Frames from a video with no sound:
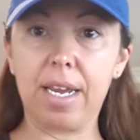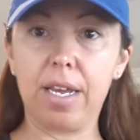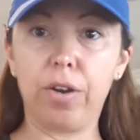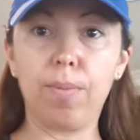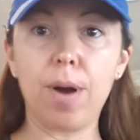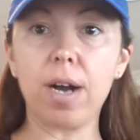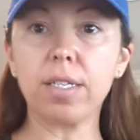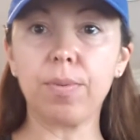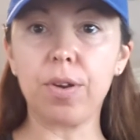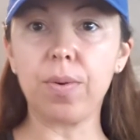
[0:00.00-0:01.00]
in your
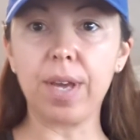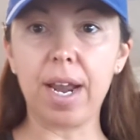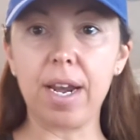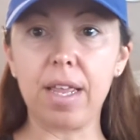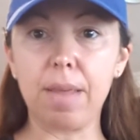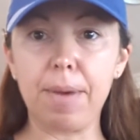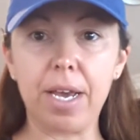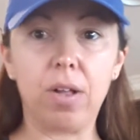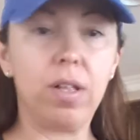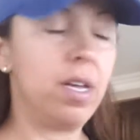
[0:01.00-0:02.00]
box when you get it in the
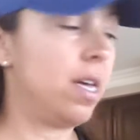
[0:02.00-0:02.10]
mail.